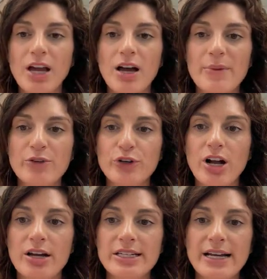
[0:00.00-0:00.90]
Um, and for
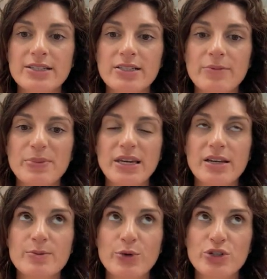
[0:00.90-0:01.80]
context,
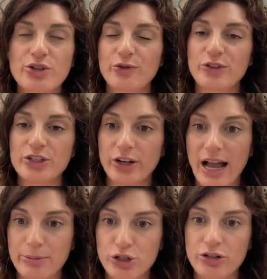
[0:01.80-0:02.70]
because most of their fees are
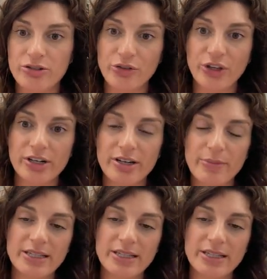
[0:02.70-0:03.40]
captured in Ethereum,